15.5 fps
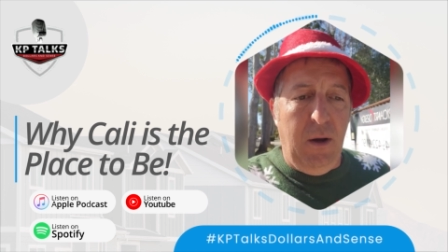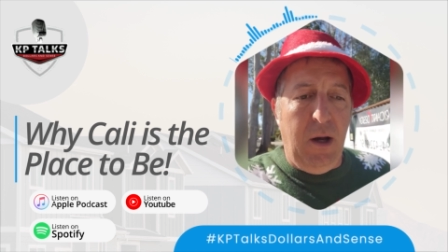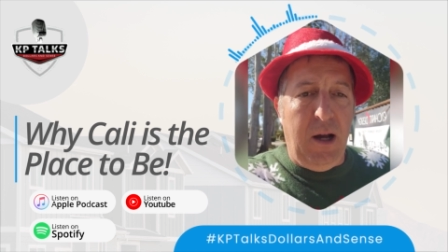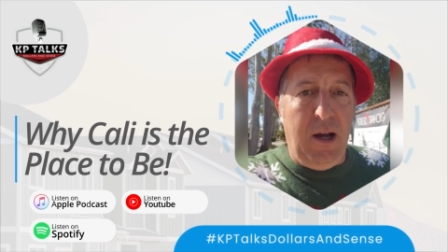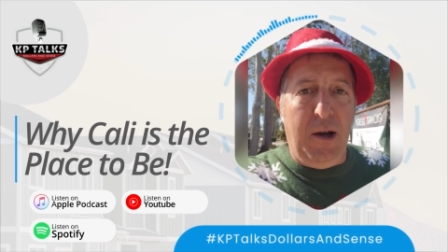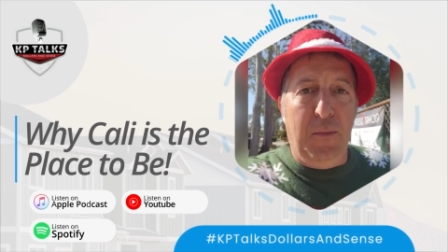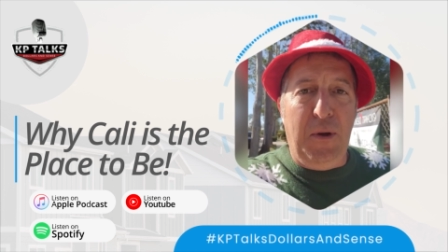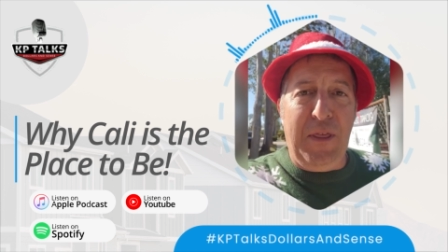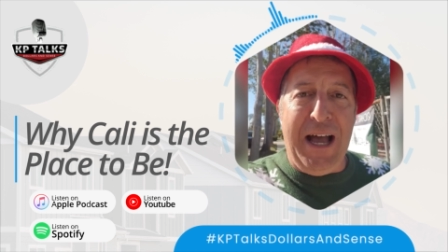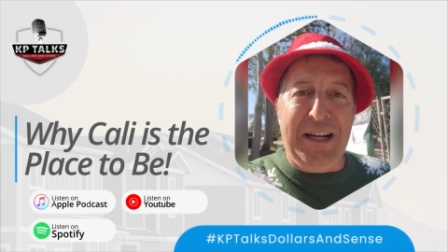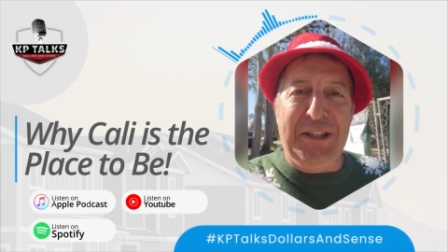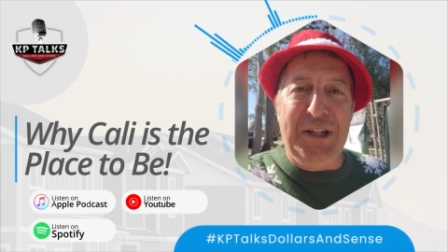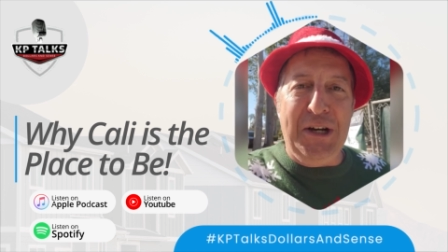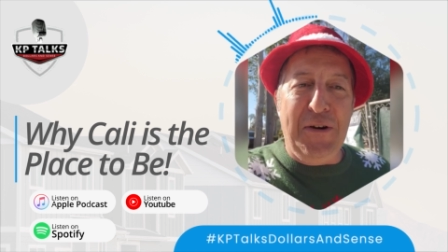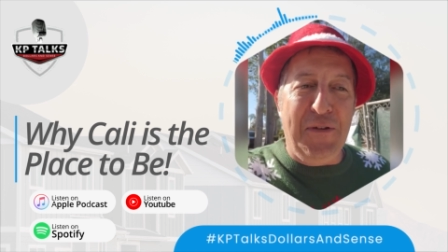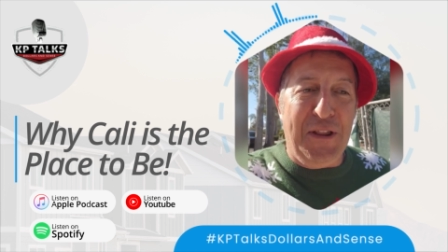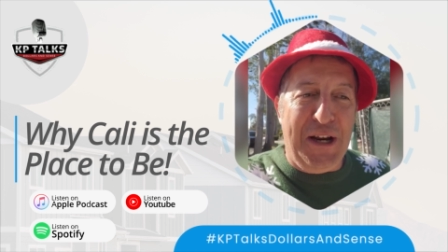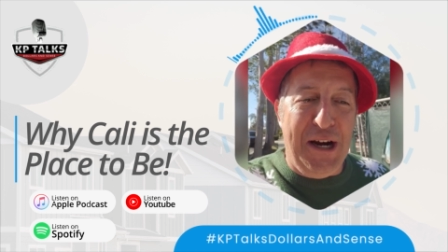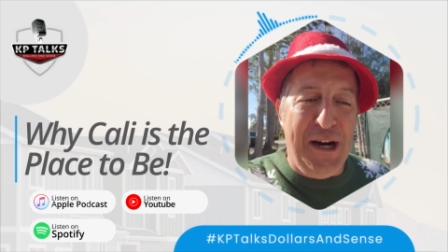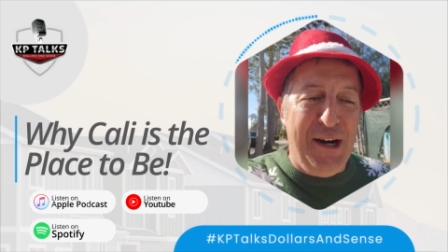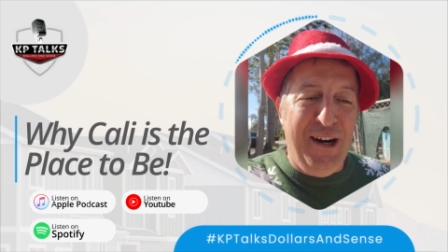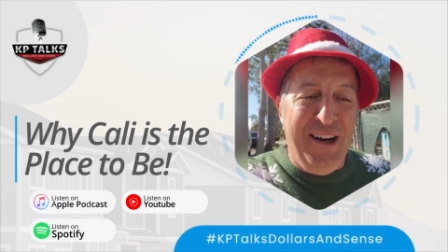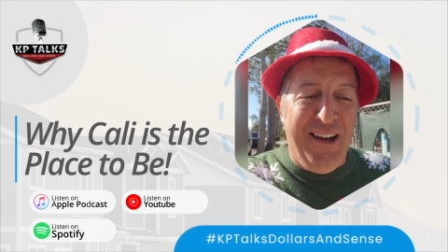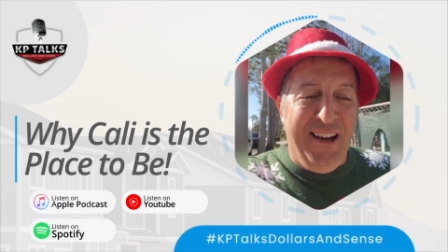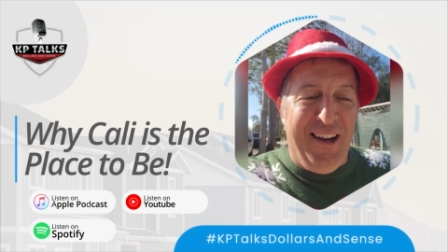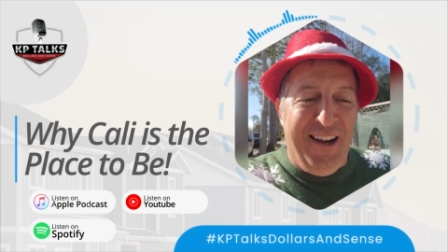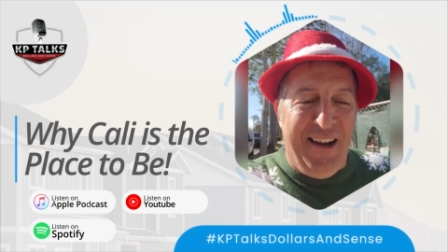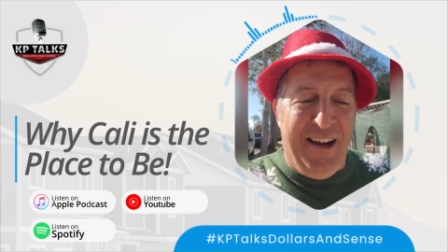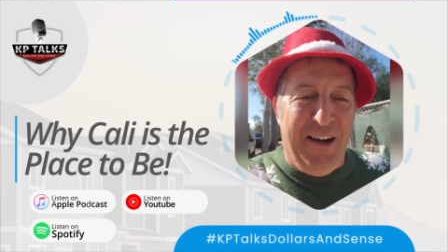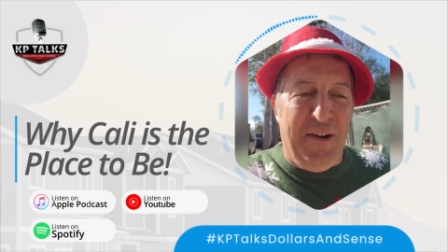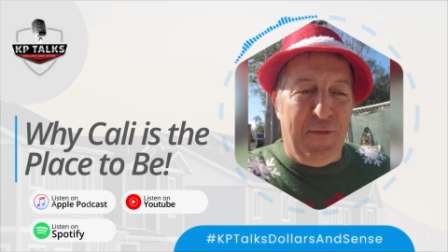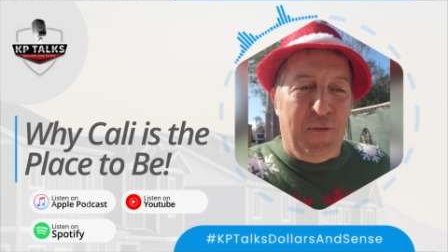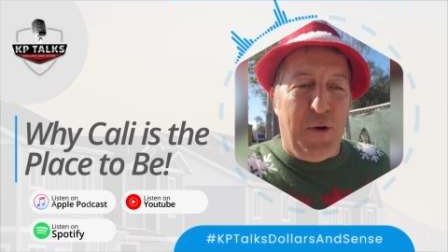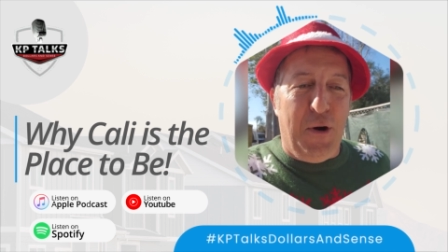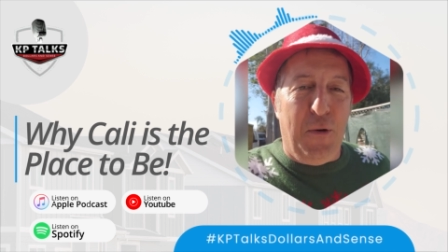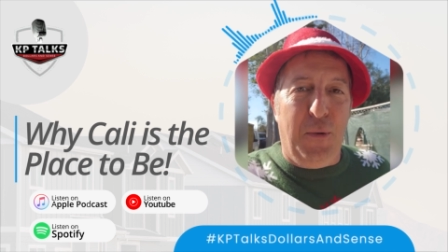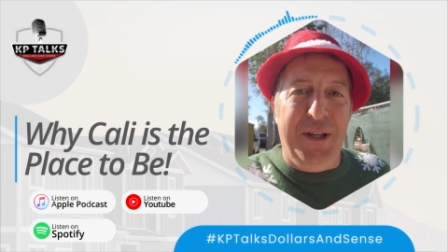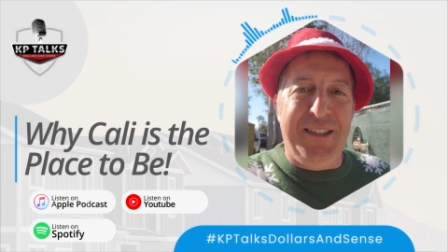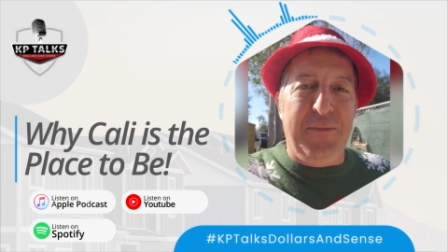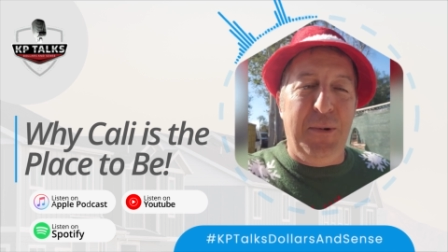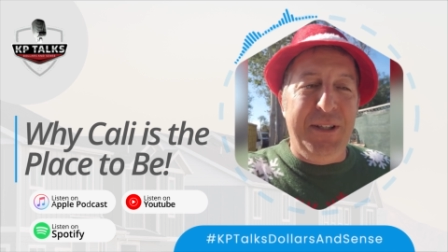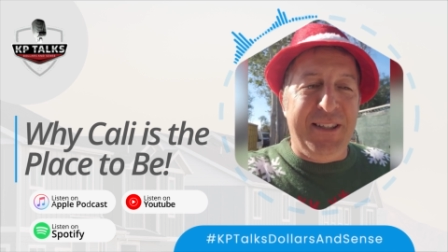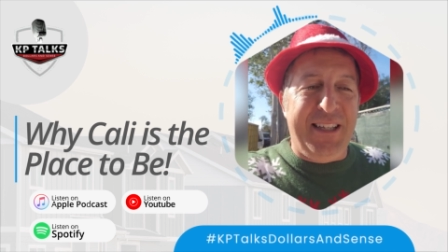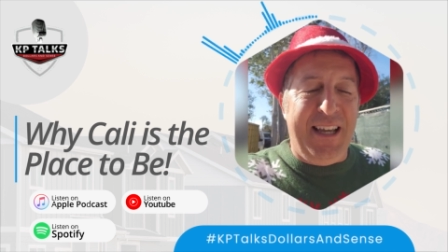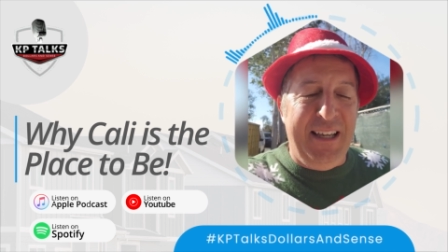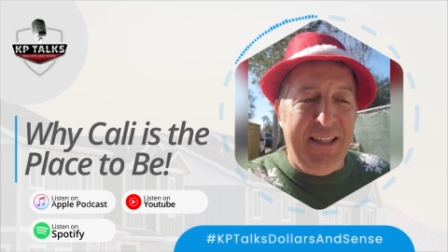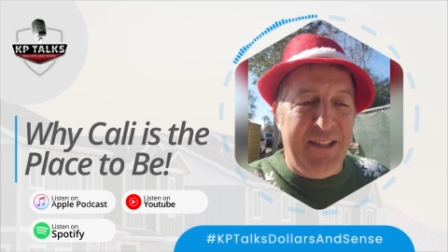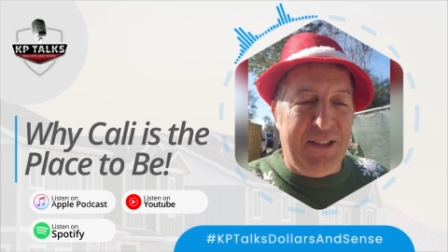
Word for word: uh, with Ashley over there uh, for her Wisdom Wednesday.